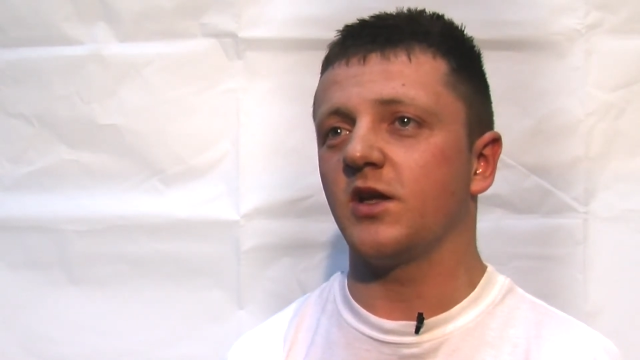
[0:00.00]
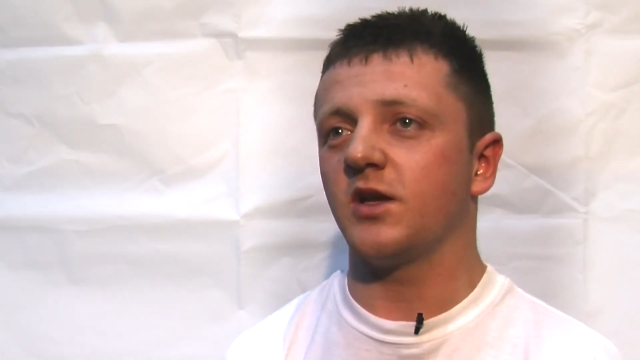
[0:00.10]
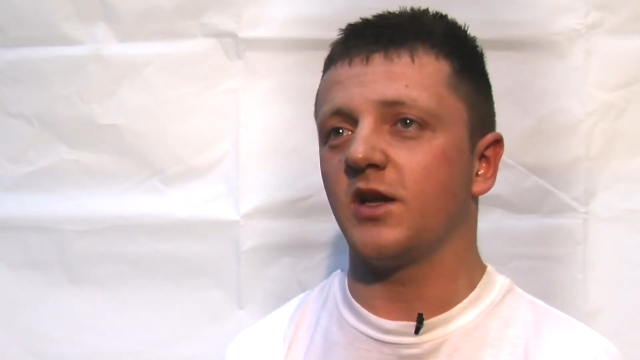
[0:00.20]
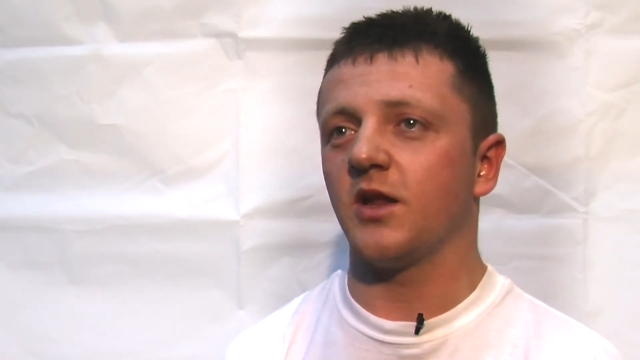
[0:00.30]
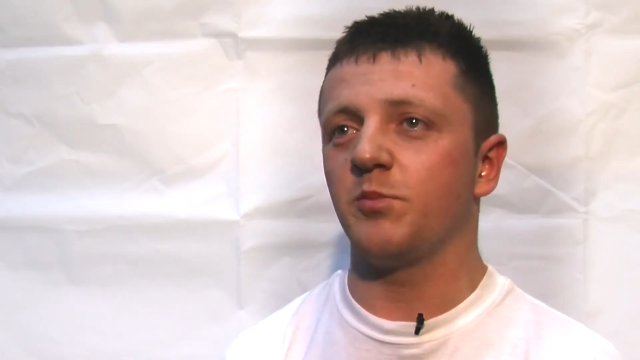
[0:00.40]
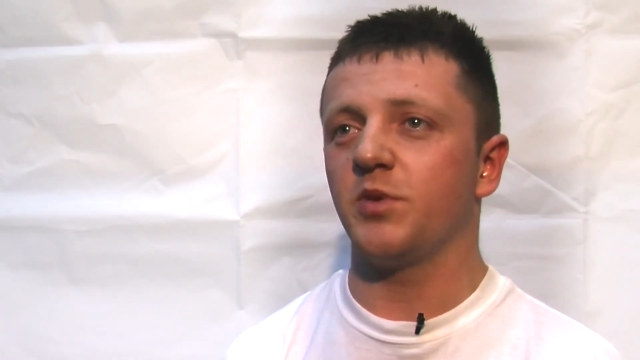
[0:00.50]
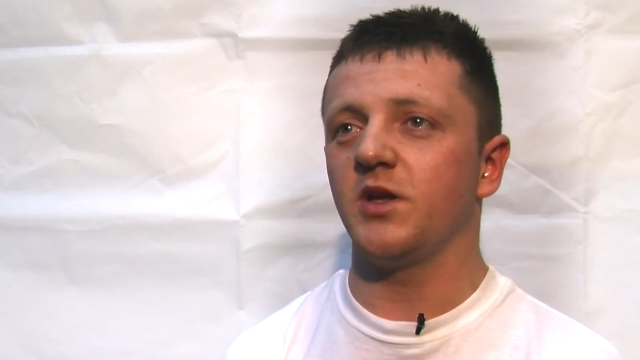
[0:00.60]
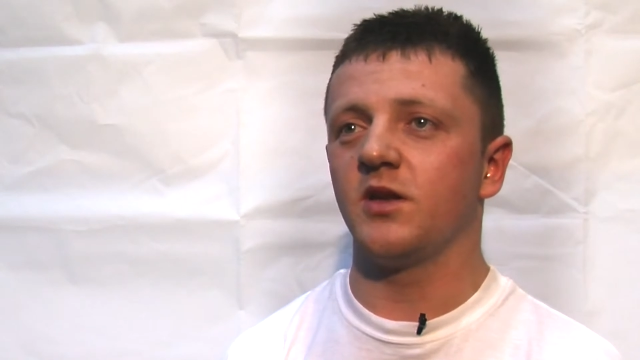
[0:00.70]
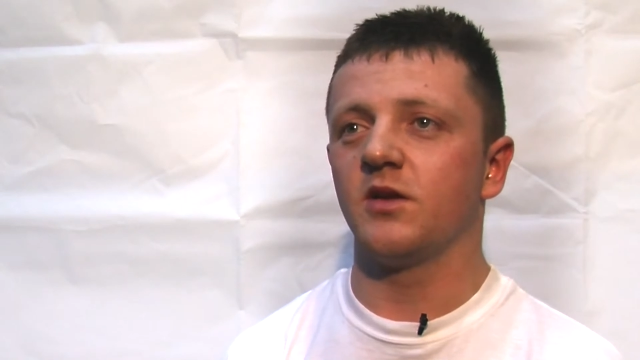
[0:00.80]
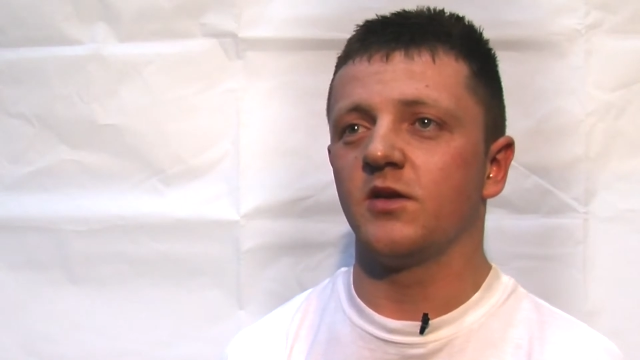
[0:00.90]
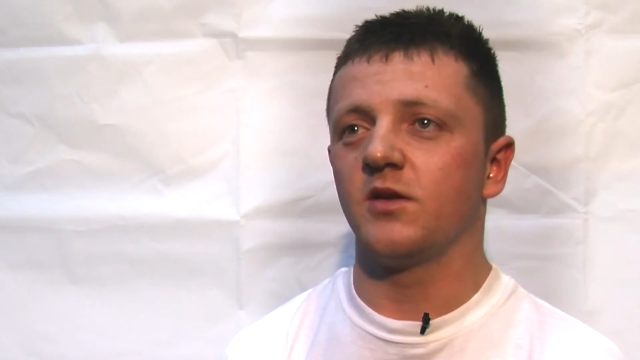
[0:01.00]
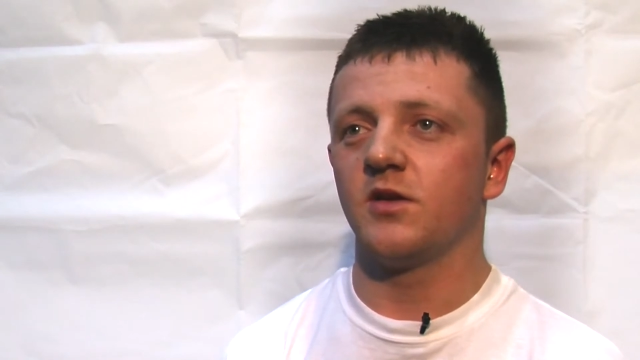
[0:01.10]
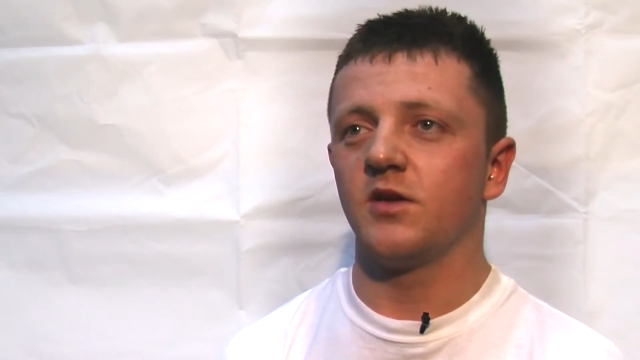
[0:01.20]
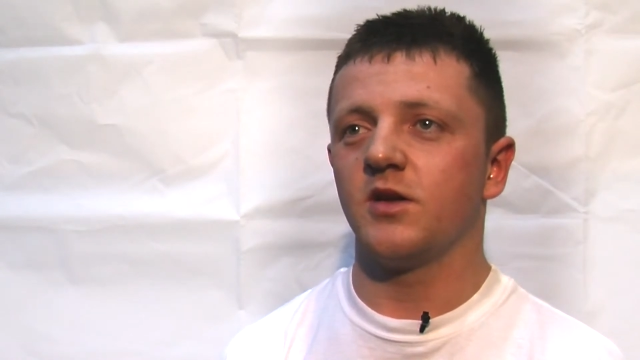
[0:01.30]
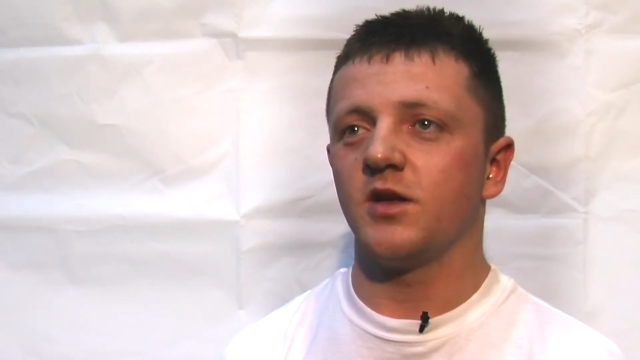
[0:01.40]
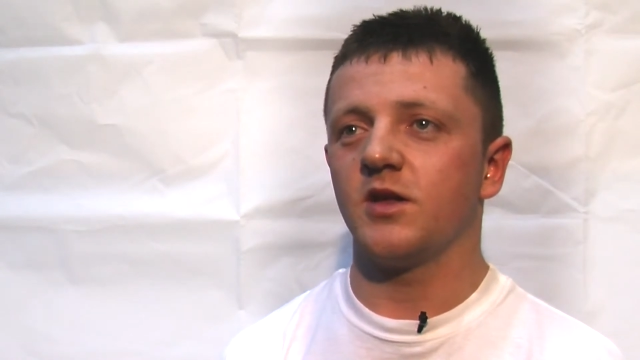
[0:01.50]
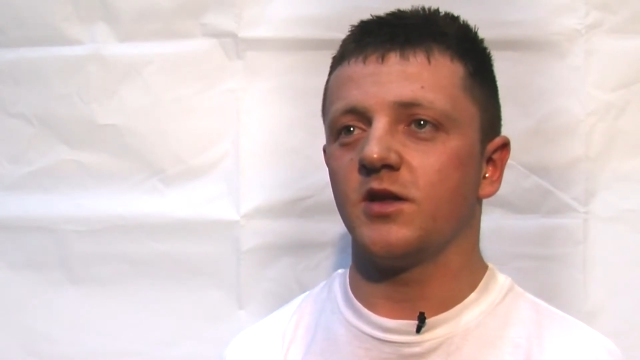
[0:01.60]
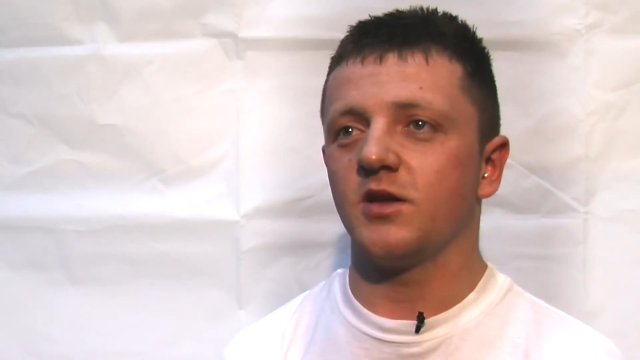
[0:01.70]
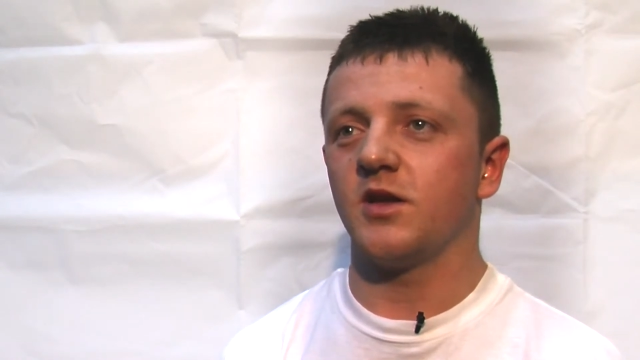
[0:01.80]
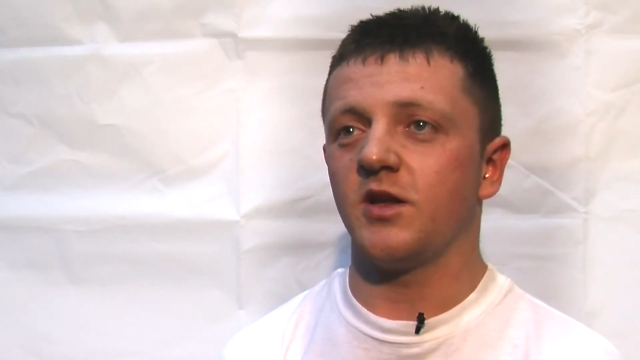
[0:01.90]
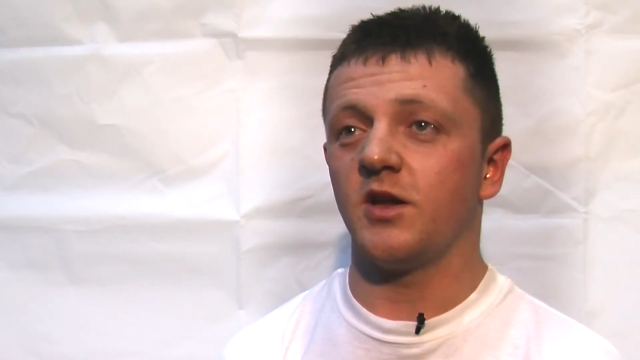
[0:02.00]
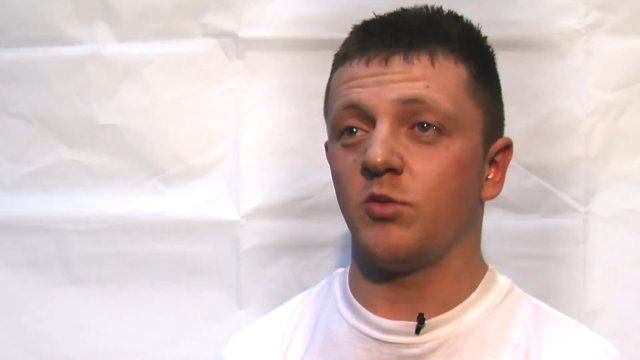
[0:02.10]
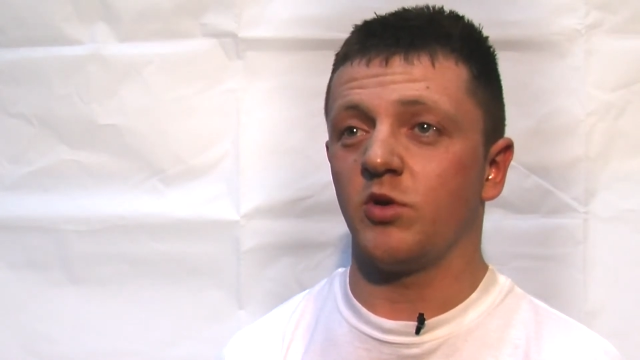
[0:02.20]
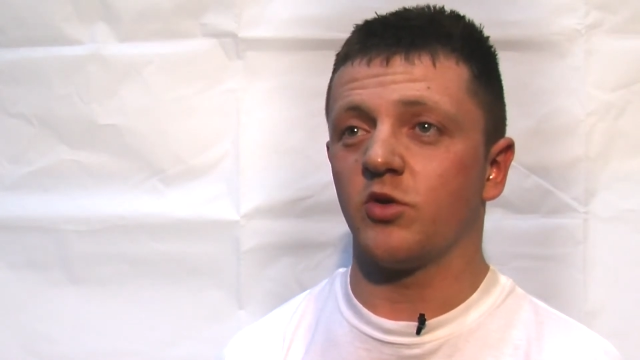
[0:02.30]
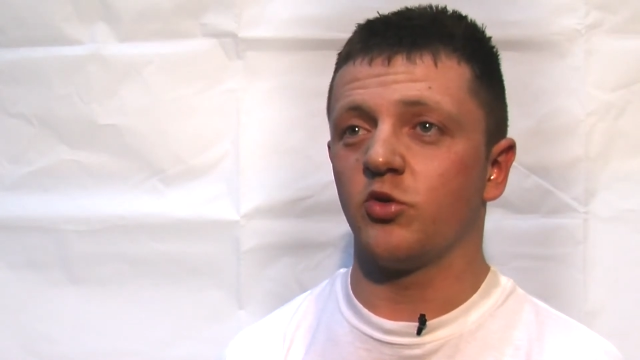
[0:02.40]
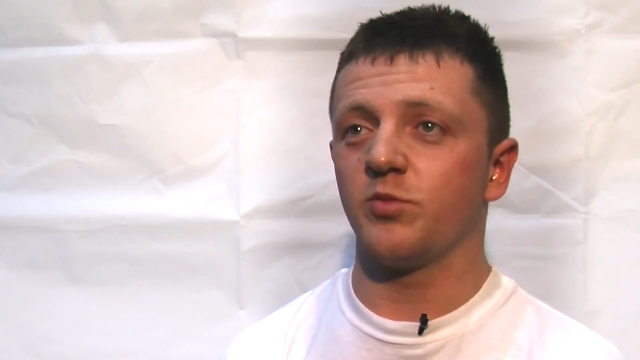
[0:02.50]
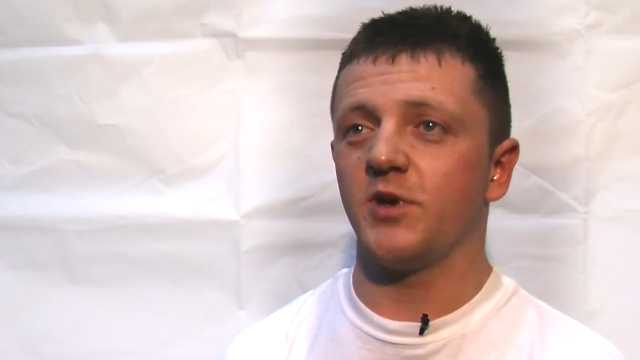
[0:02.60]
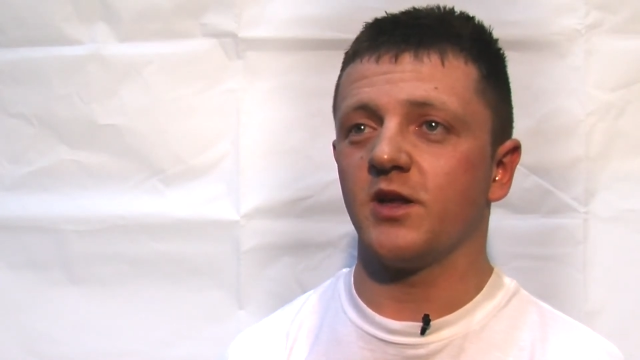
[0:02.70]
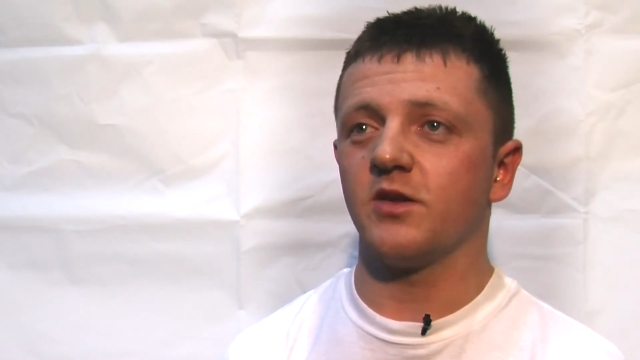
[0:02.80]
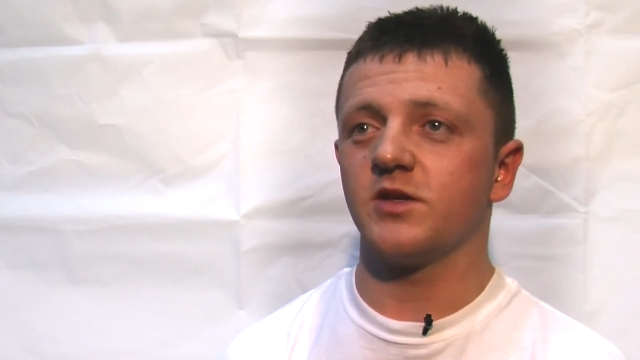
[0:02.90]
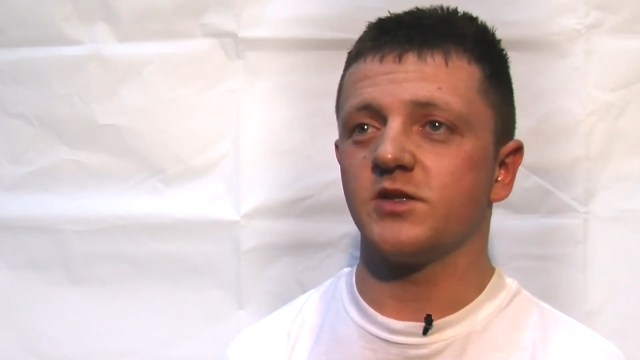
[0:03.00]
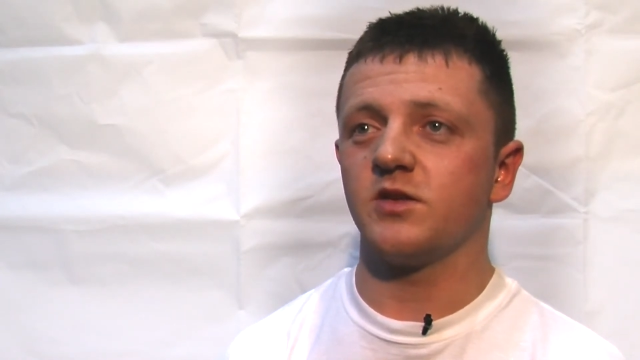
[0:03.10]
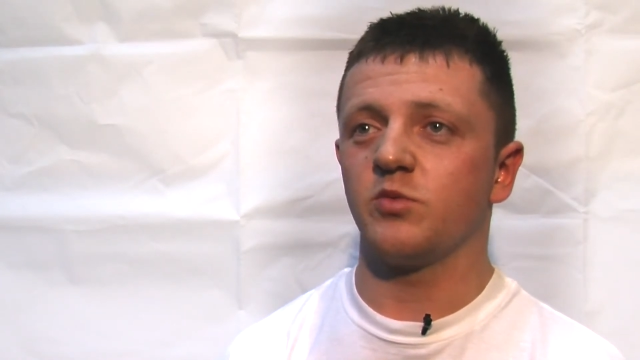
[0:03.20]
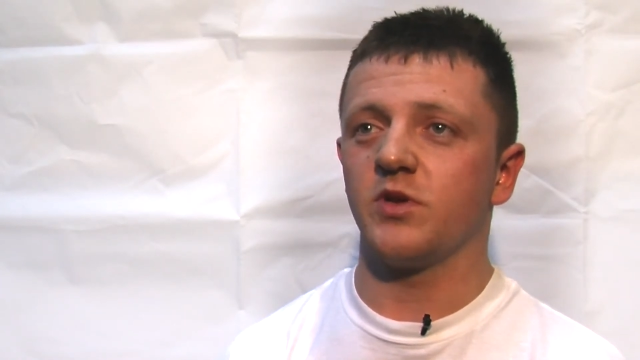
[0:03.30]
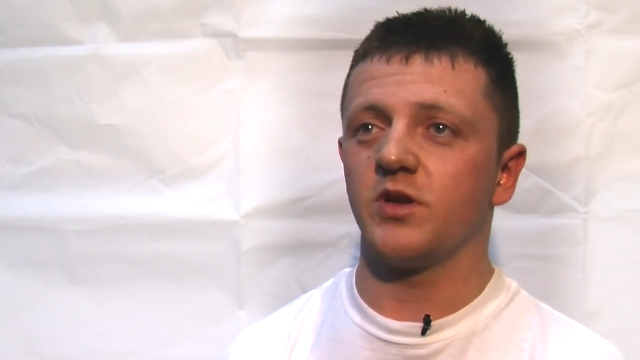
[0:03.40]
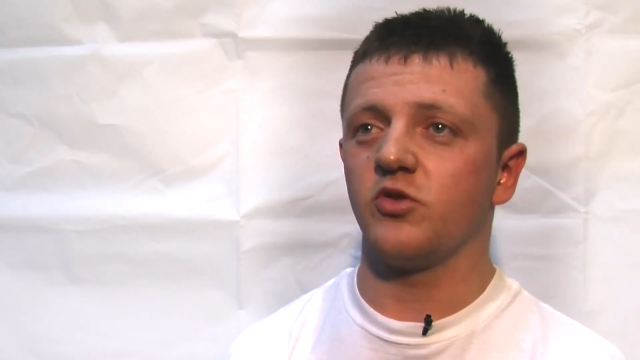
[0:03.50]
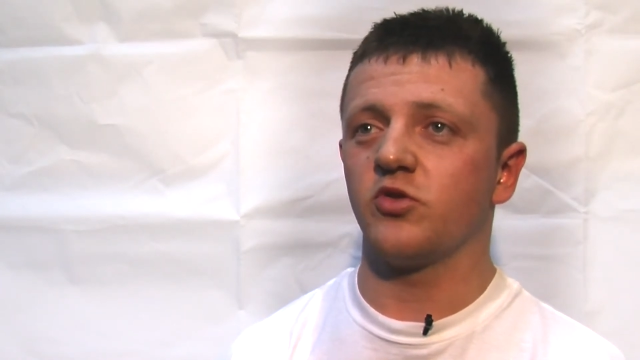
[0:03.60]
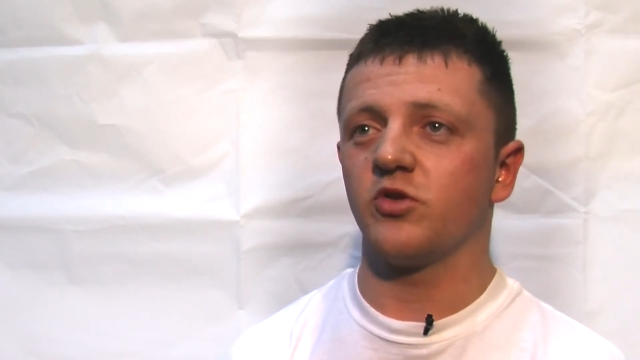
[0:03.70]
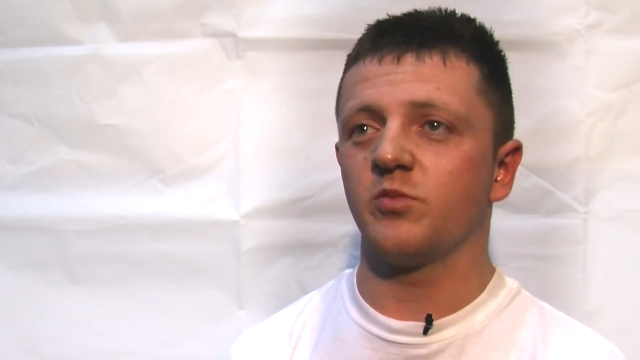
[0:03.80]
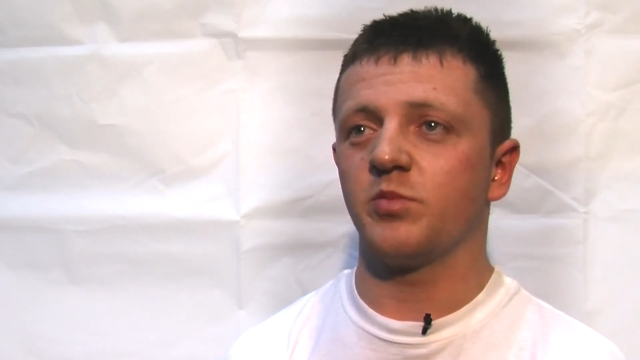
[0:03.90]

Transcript: an Olympian, uh, well, a gold medalist, and where you could